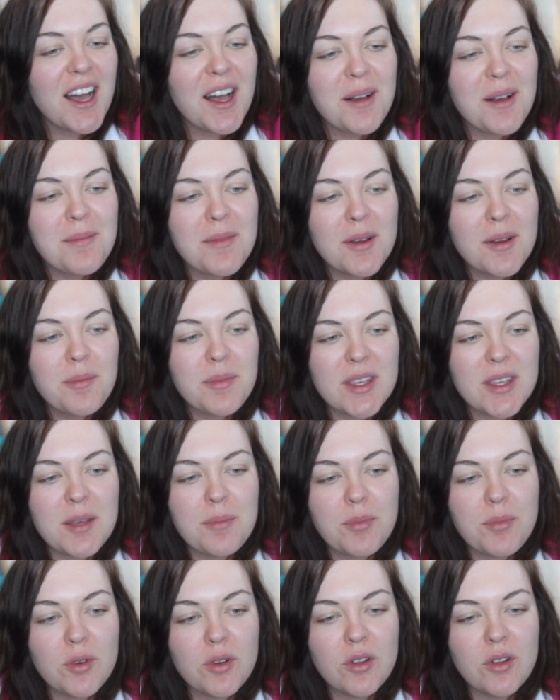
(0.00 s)
Some
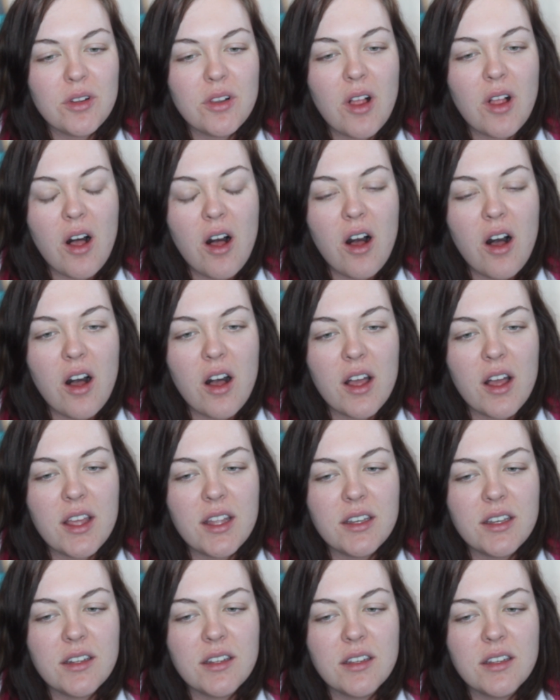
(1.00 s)
people
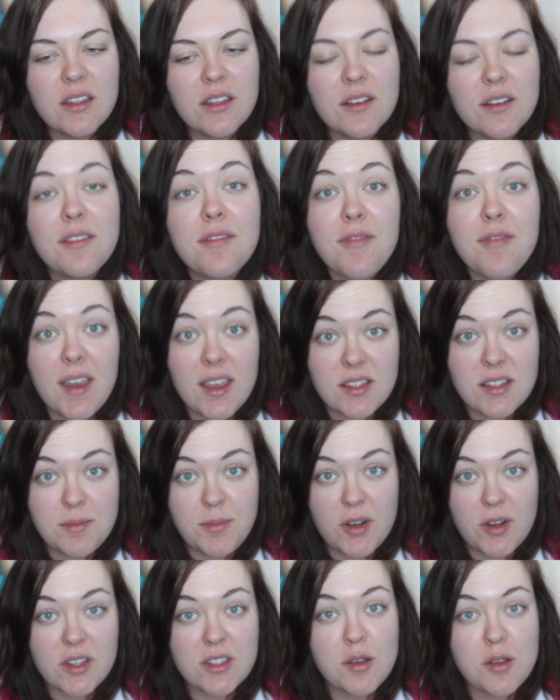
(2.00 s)
on
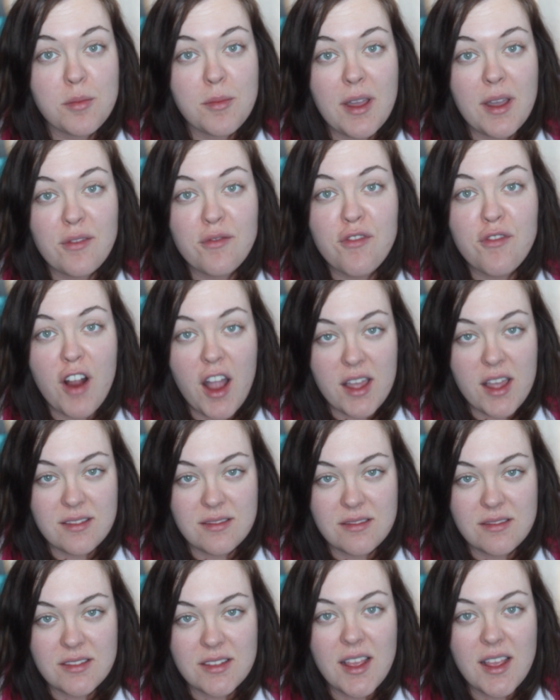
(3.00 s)
Facebook, some of my
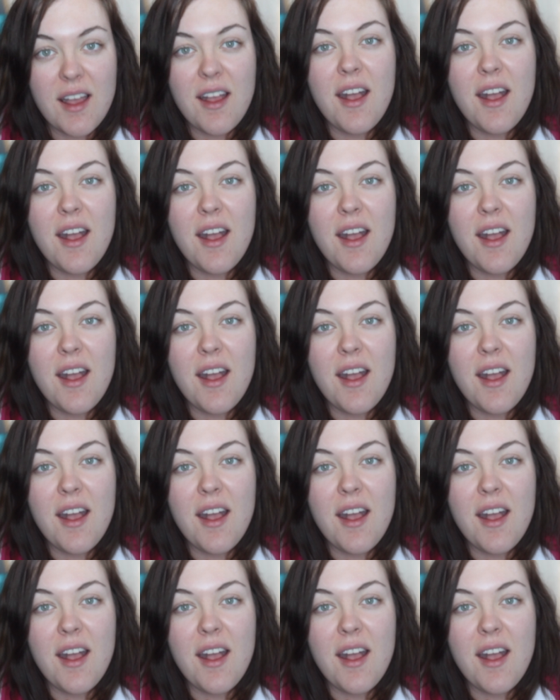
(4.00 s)
friends,